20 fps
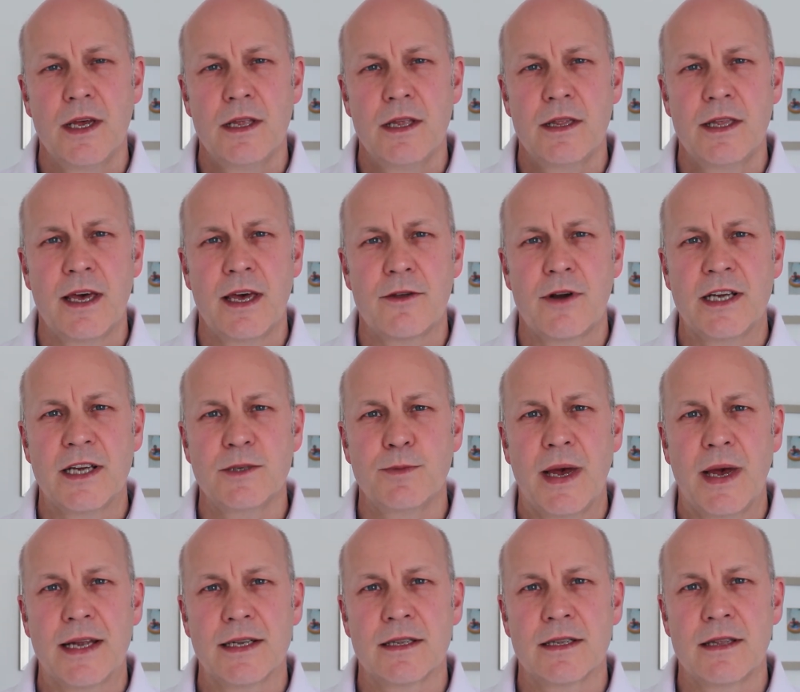The other
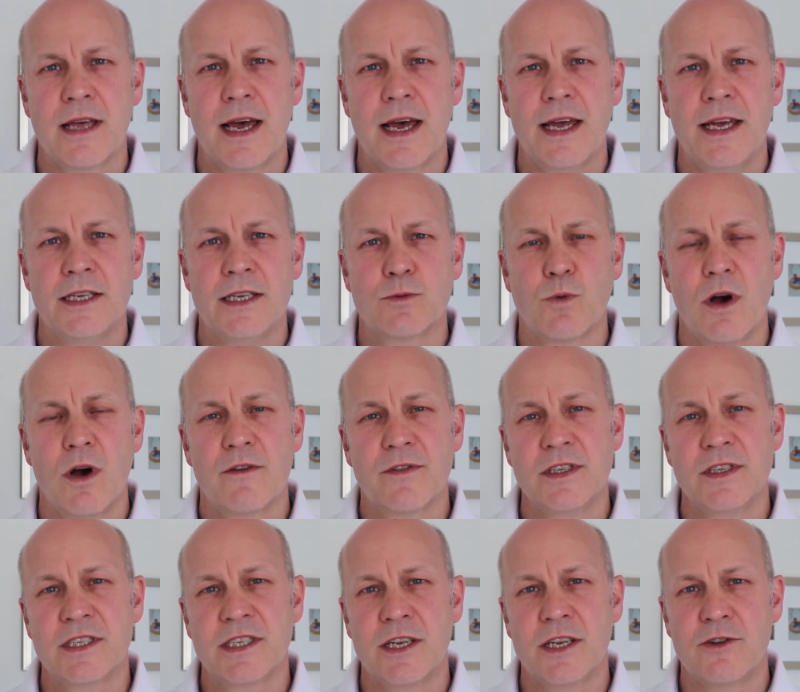aspect that is worth
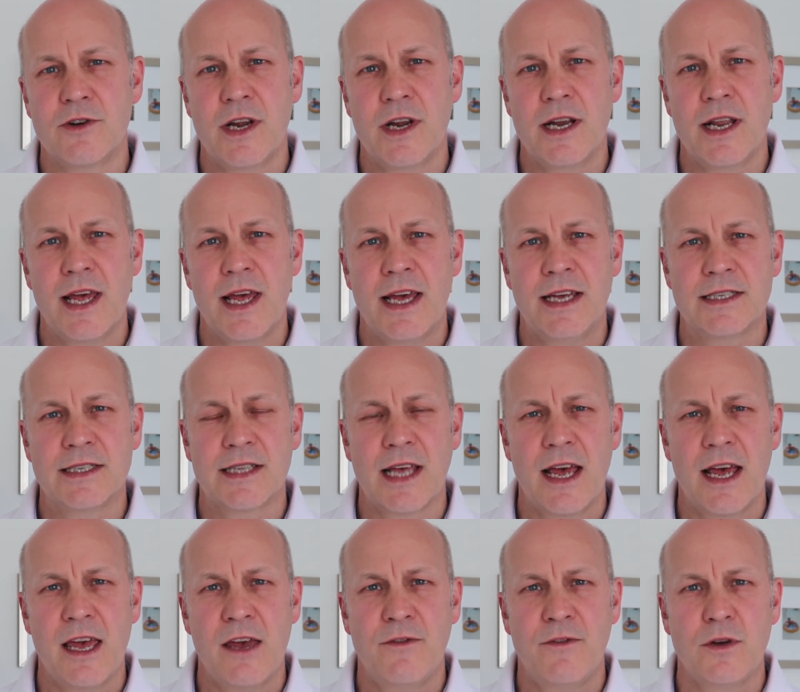considering is
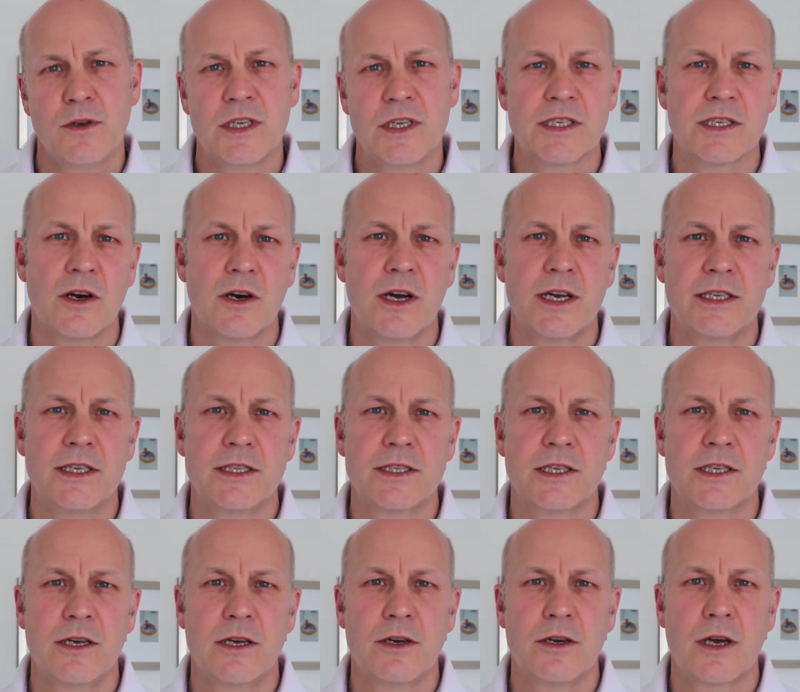that if you decided
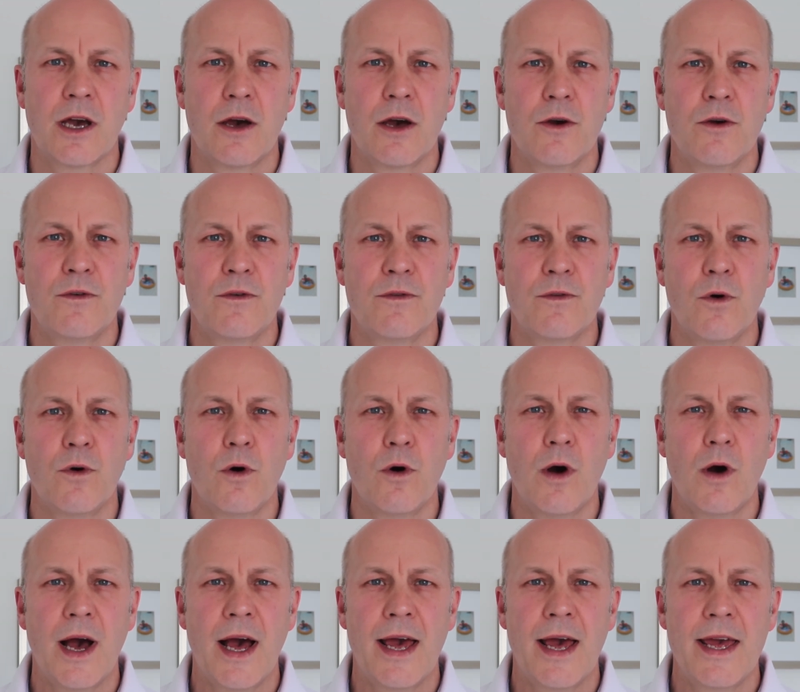to go
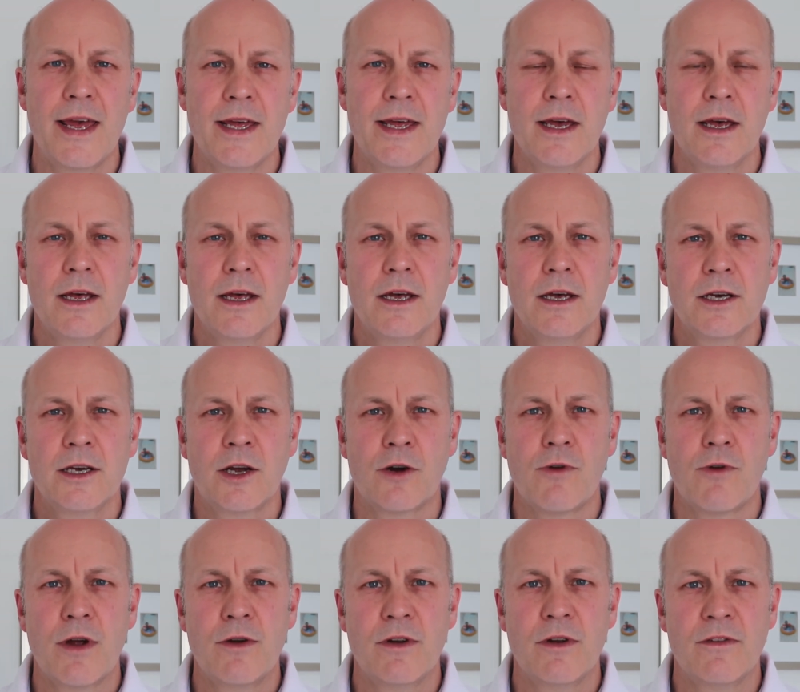for a
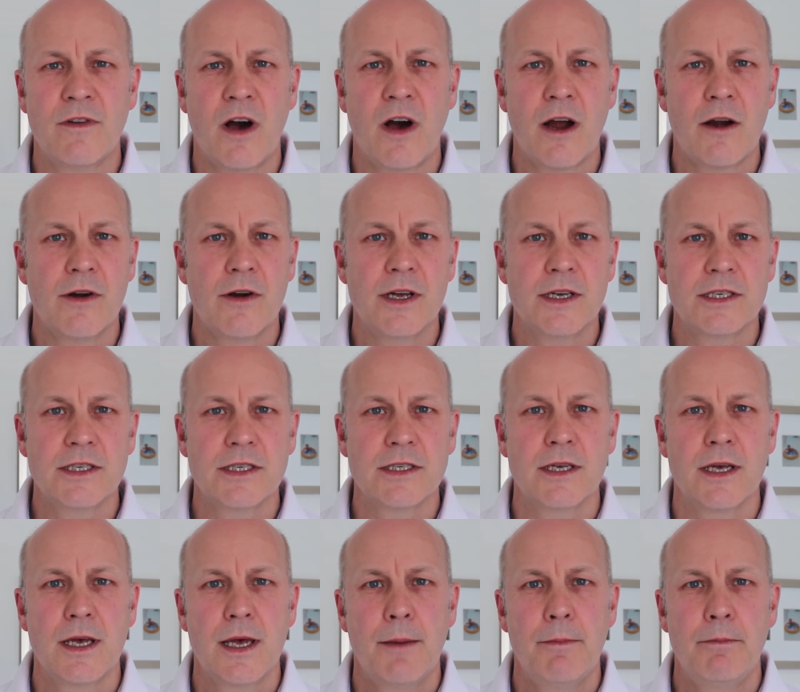coronavirus
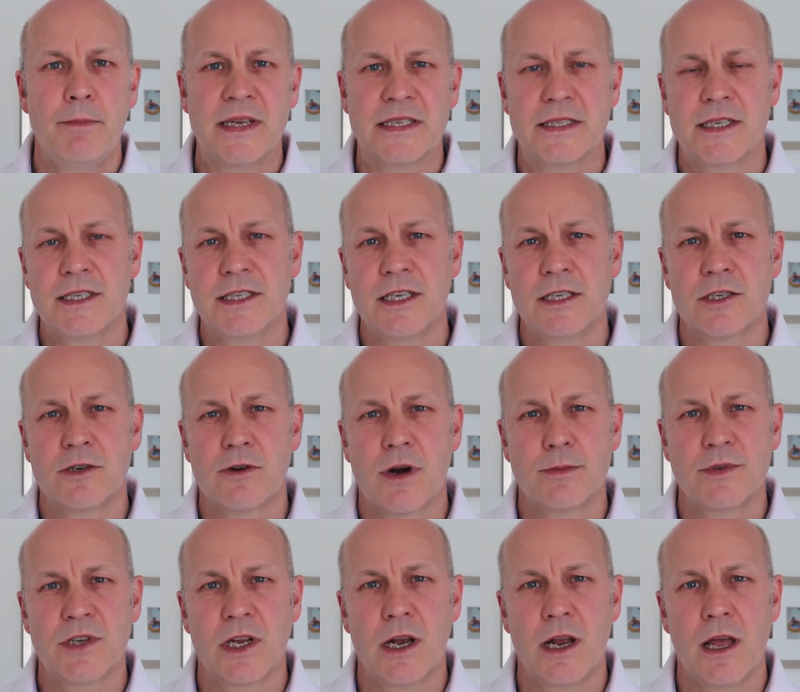business
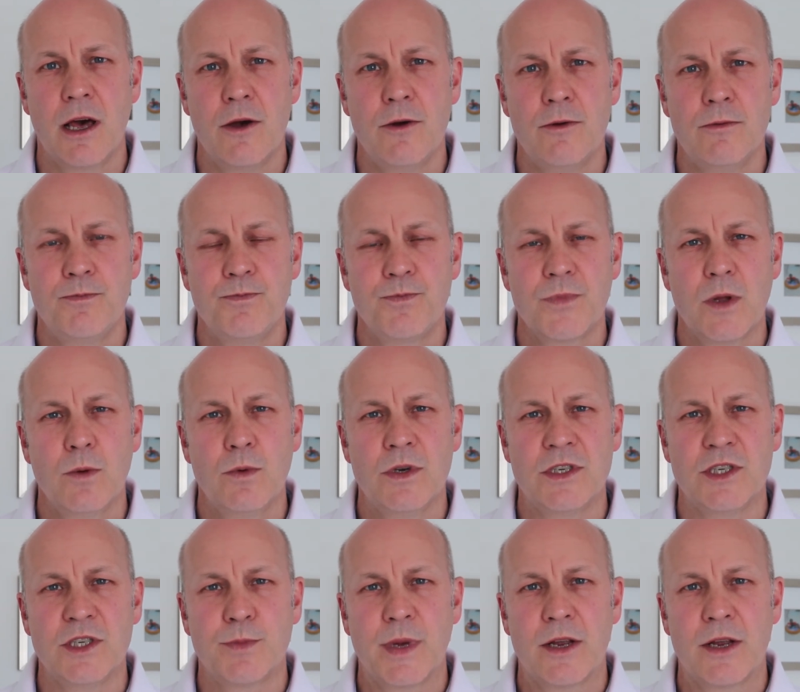interruption loan, which
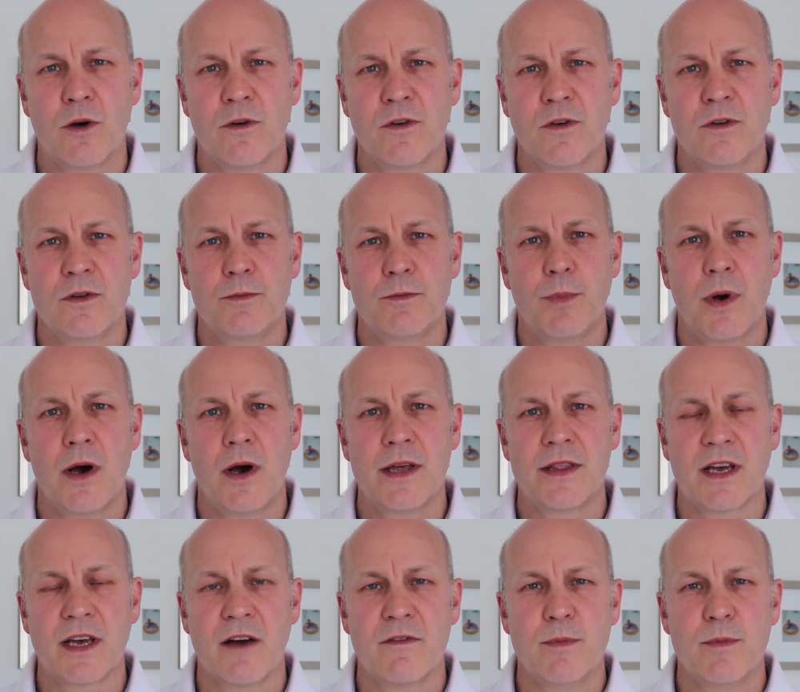is being offered by the
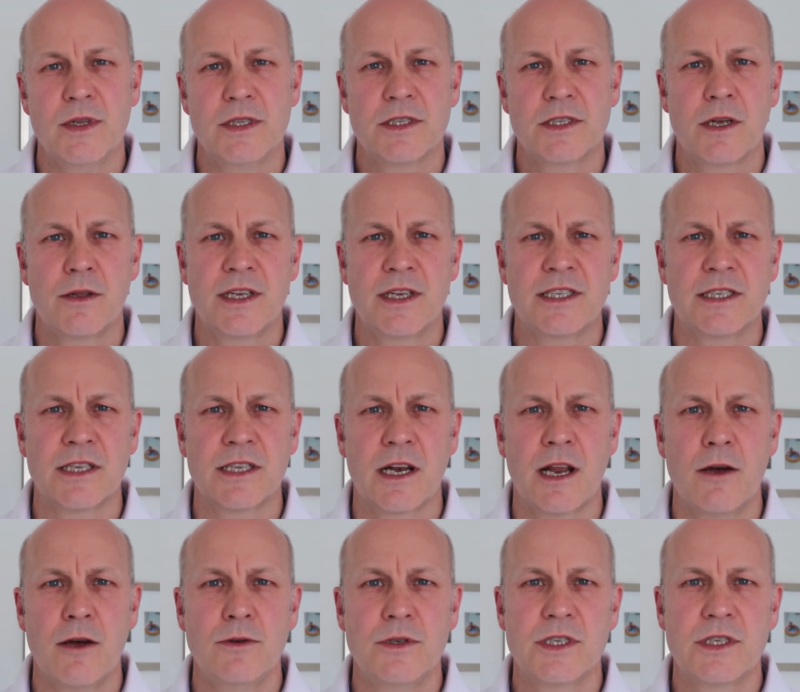government. So this is a
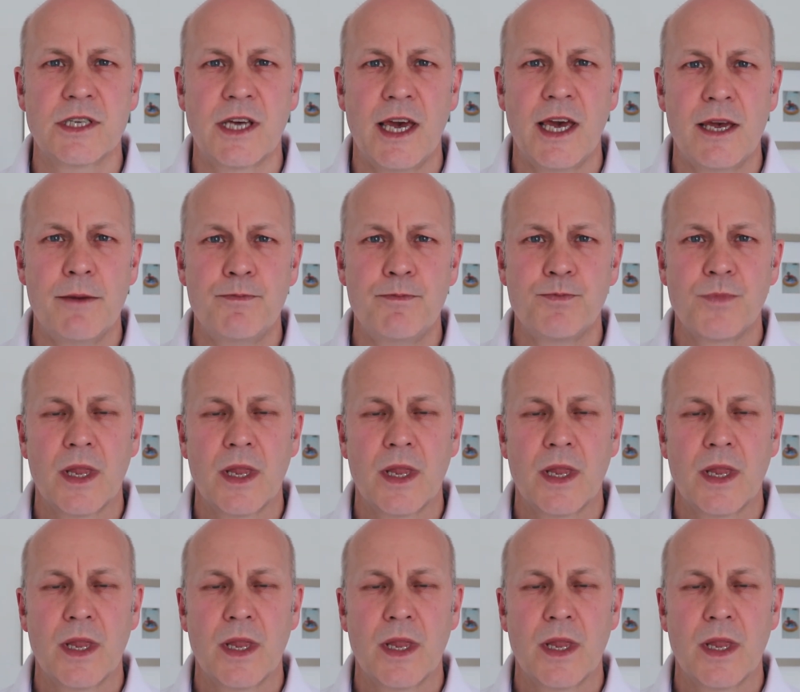loan scheme